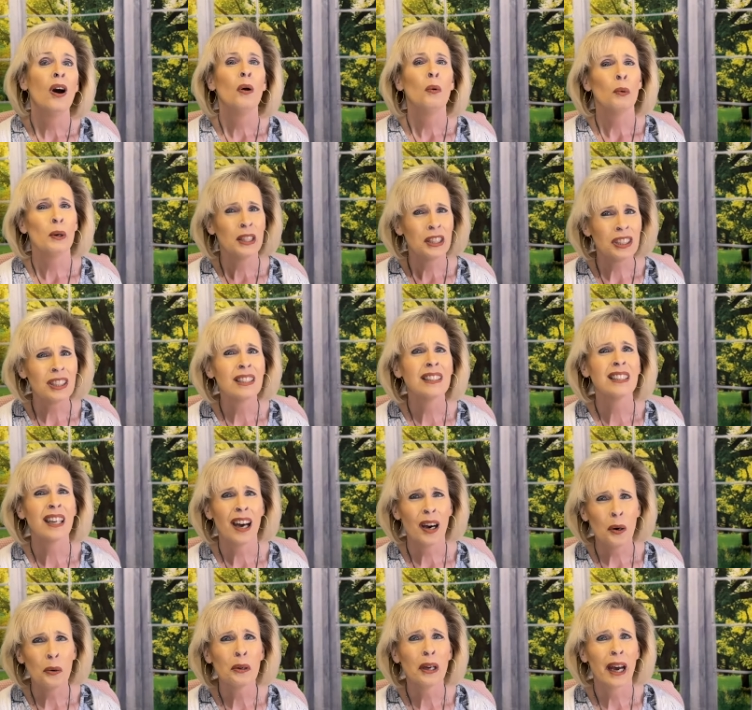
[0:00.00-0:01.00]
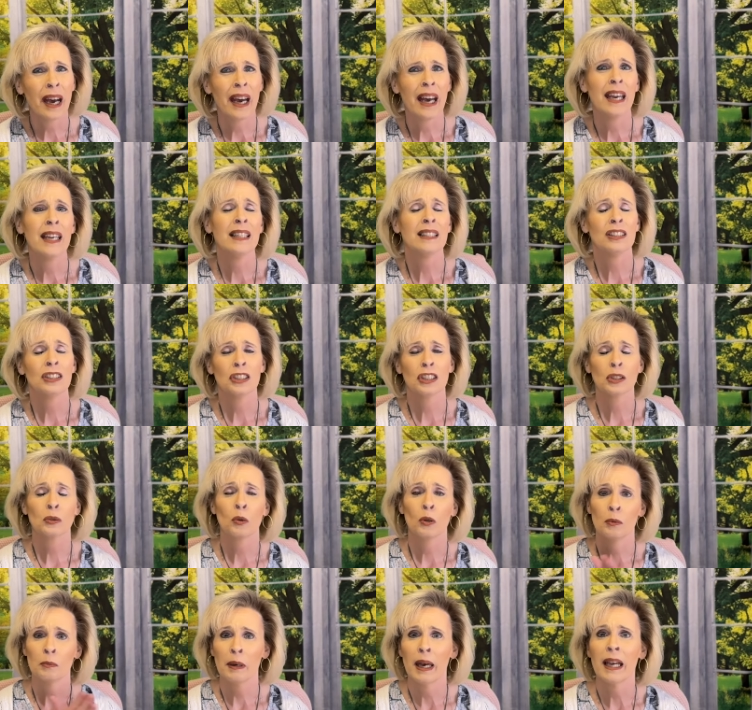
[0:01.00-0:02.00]
which is okay. It's just
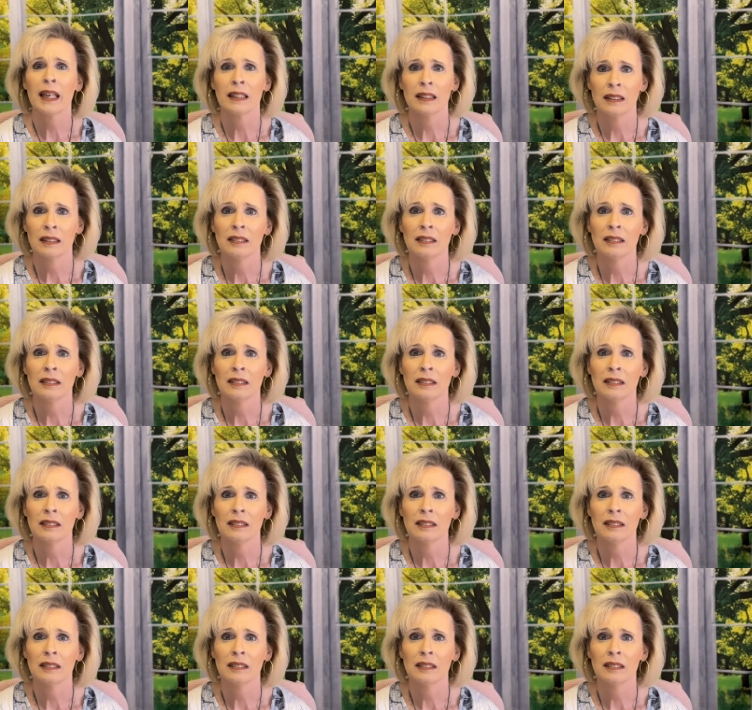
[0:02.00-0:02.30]
going back